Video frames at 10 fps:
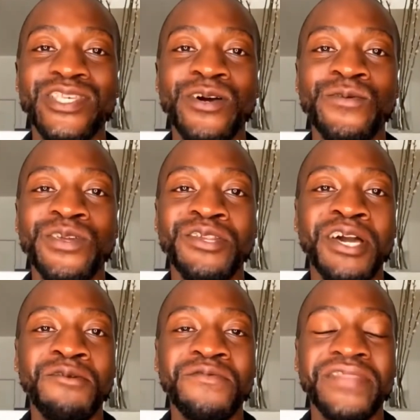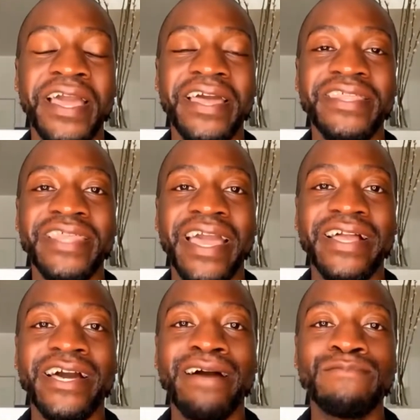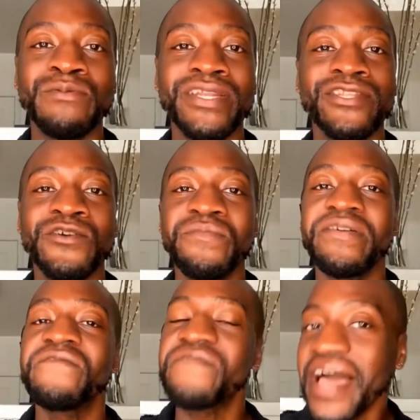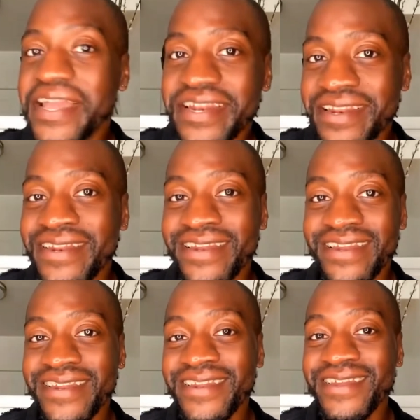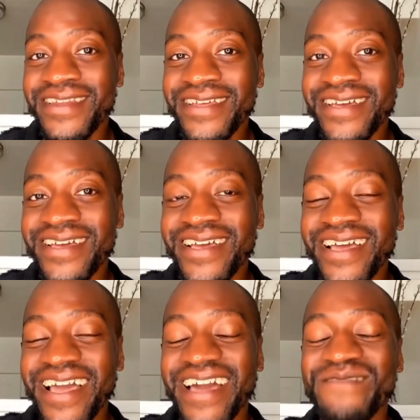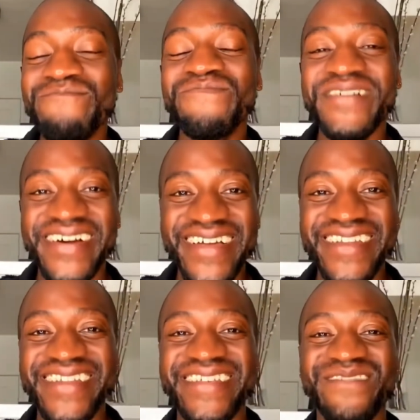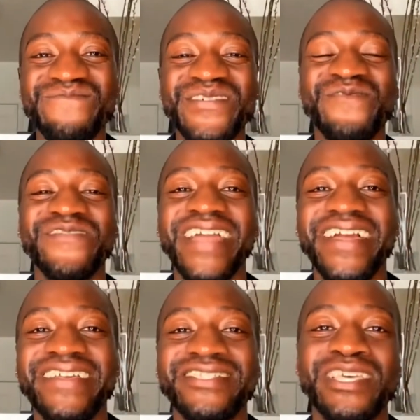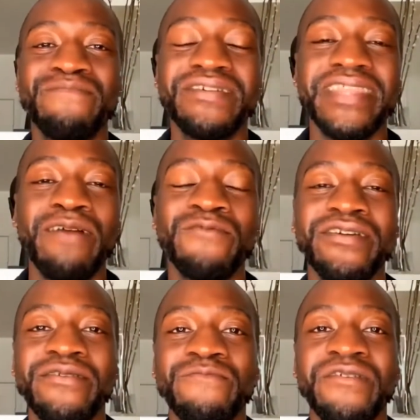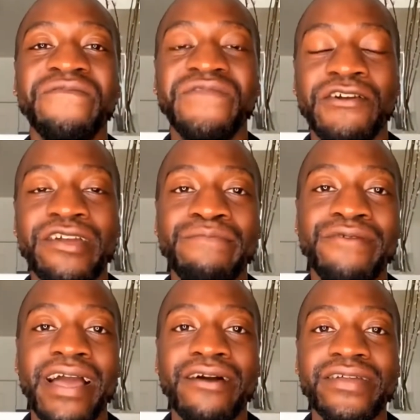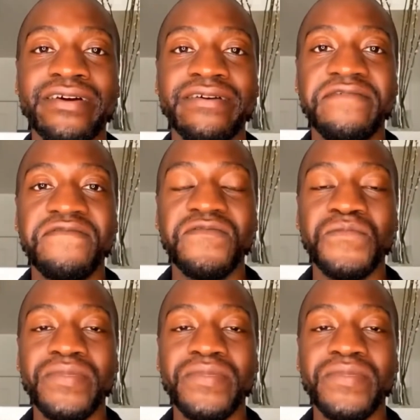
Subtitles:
So, you know, that comes with a little bit of fighting. But we created something that we're very proud of.